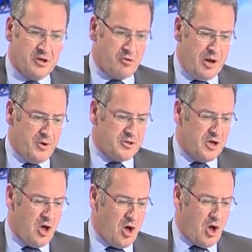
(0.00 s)
agreement
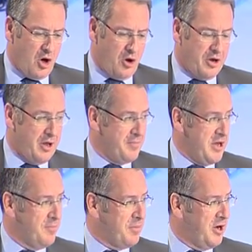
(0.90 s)
on
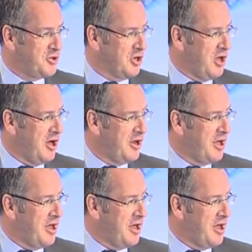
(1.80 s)
EMIR by July,